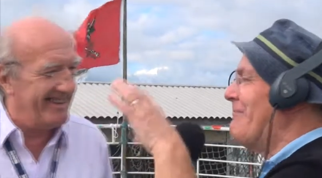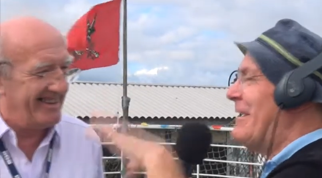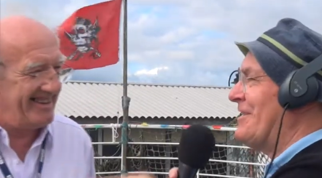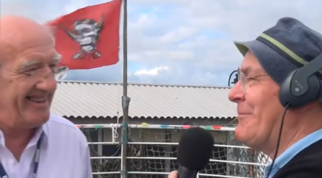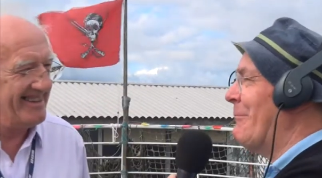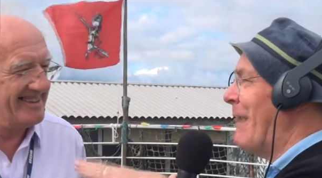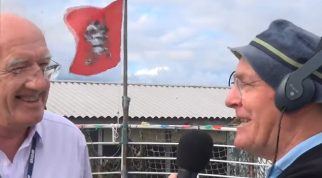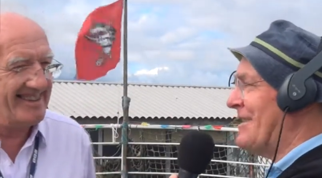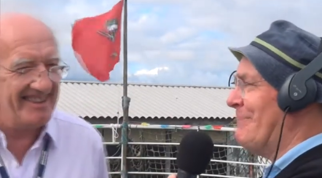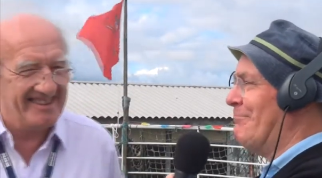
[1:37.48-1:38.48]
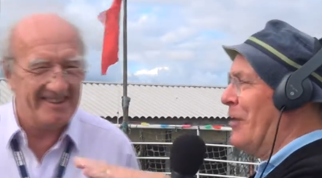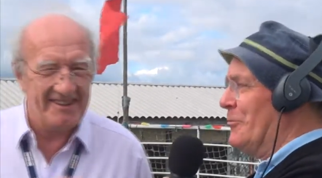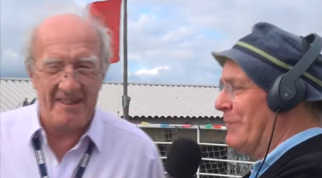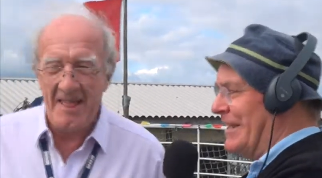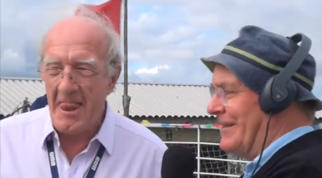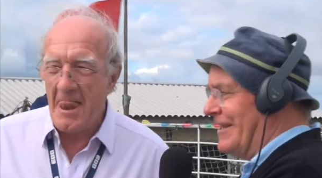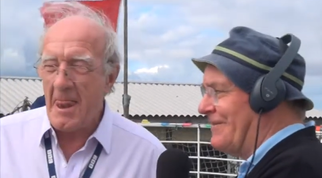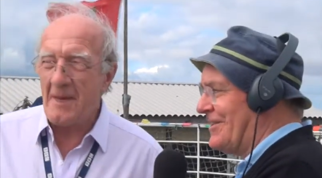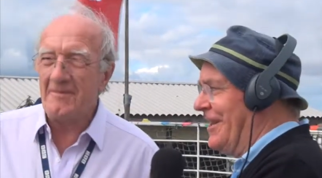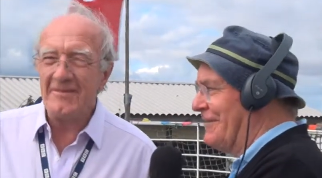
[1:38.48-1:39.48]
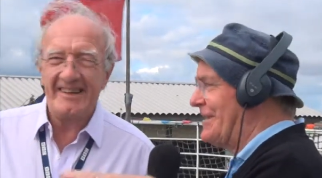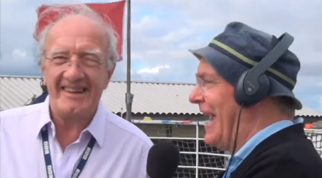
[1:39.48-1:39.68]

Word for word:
Speaker 1: have been some amazing boatmen that have served as